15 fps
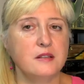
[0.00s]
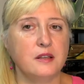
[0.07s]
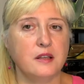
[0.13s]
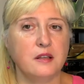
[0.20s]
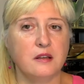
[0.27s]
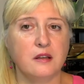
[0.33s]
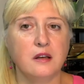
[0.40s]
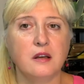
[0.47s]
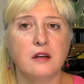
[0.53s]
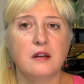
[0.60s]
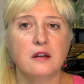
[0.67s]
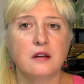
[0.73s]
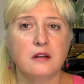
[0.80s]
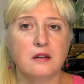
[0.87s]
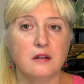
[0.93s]
in,
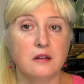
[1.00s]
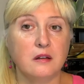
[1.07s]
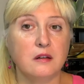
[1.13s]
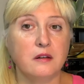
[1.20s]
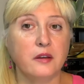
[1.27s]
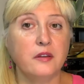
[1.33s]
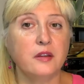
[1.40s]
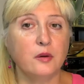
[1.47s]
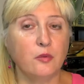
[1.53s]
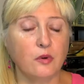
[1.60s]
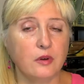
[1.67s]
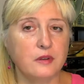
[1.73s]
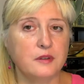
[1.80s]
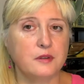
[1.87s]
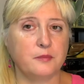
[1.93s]
uh, in the
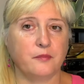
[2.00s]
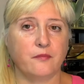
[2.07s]
world.